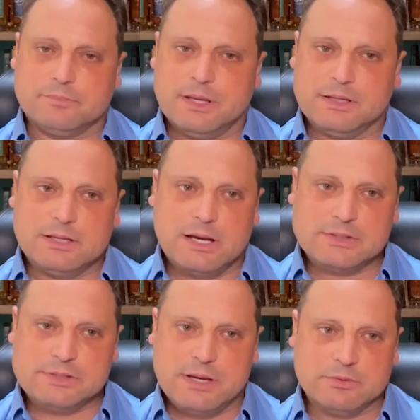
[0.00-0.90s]
And
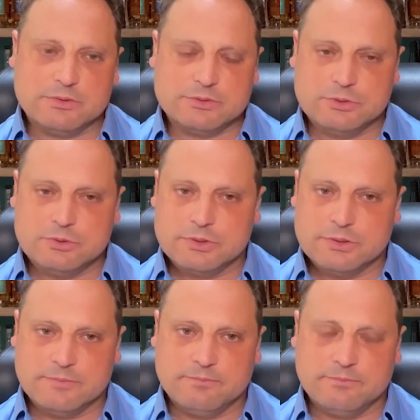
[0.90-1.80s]
gosh, that was true in
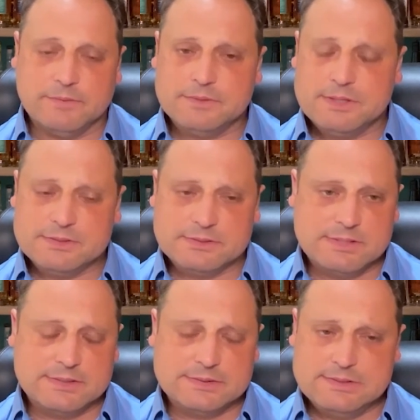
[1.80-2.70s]
the 50s and
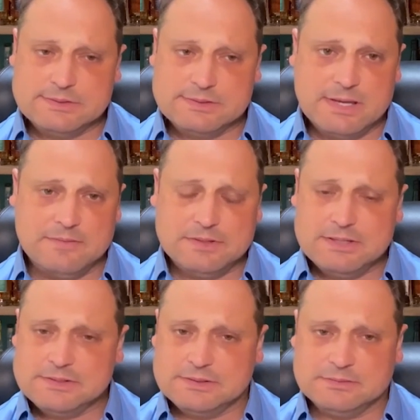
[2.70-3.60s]
60s and
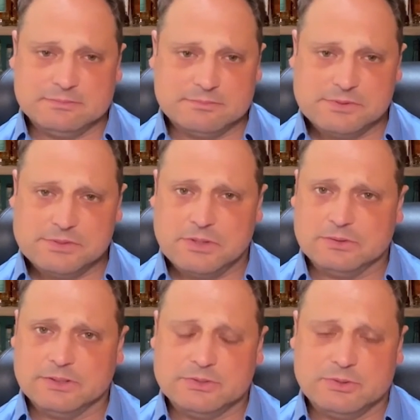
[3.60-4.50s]
70s, and
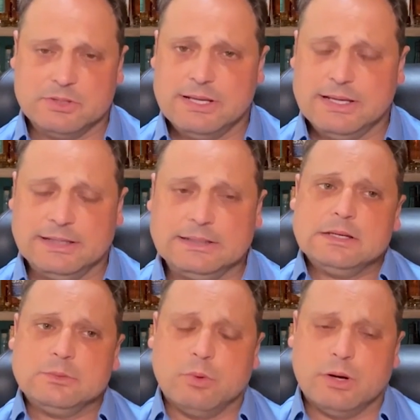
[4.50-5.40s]
certainly true today,
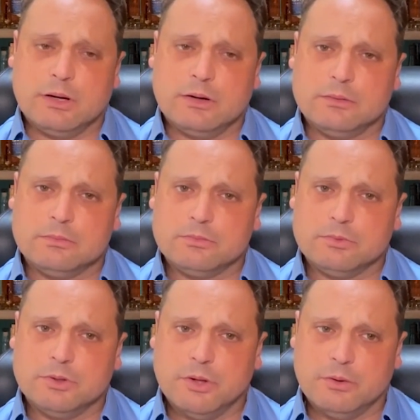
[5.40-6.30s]
where,
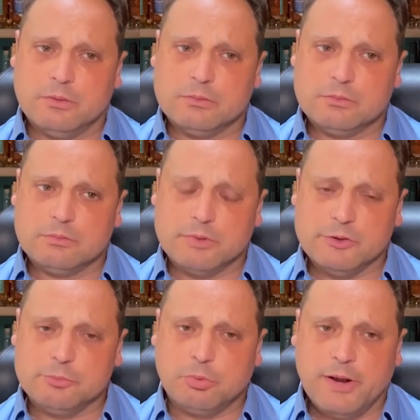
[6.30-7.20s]

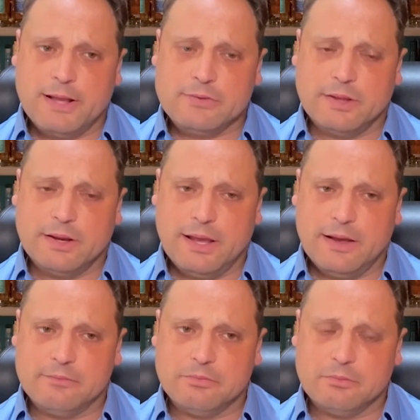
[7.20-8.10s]
these brands that
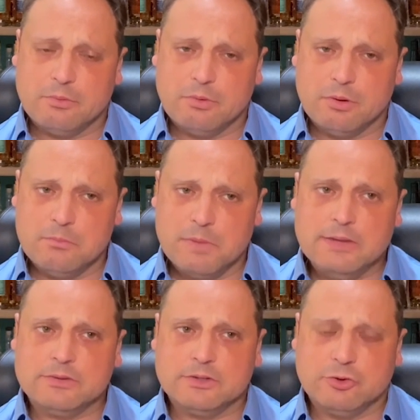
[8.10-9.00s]
have
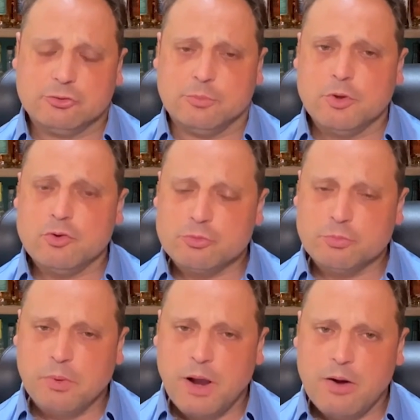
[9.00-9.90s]
amazing distribution
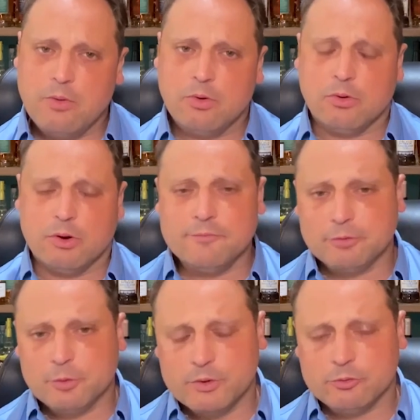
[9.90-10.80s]
power or
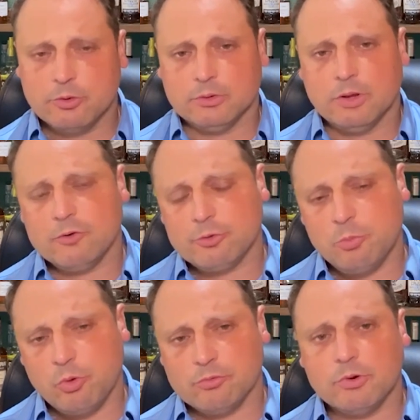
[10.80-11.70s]
influence or larger
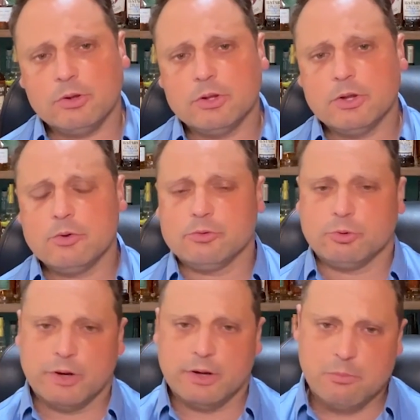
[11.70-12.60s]
portfolios or
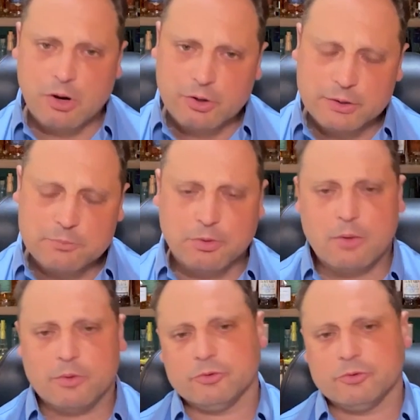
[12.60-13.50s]
greater marketing
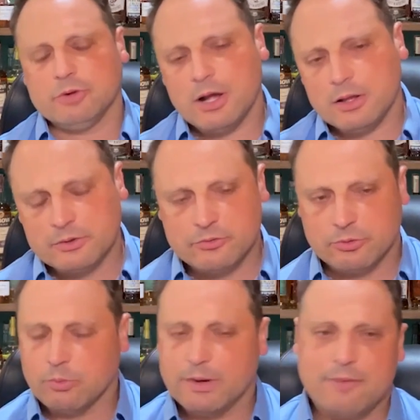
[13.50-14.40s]
prowess or dollars or
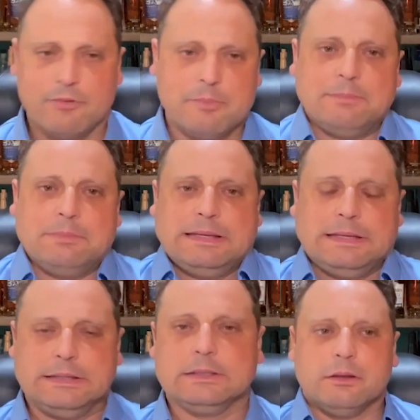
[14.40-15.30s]
whatever it may
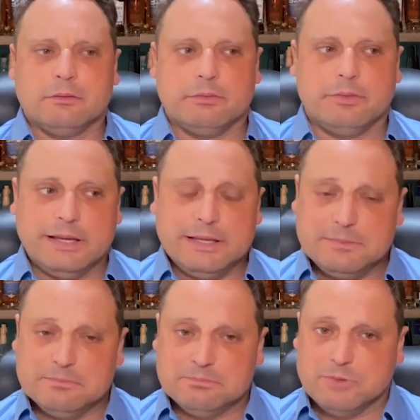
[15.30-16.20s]
be,
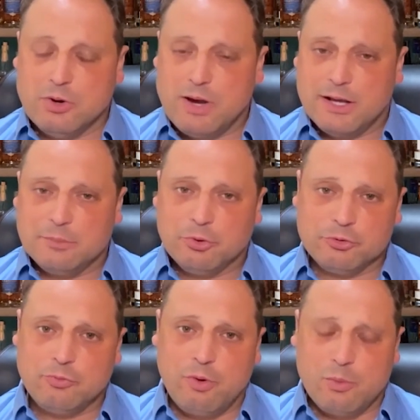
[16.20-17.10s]
they know how to push
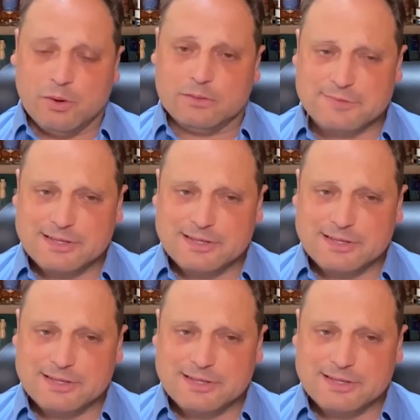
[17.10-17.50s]
forward.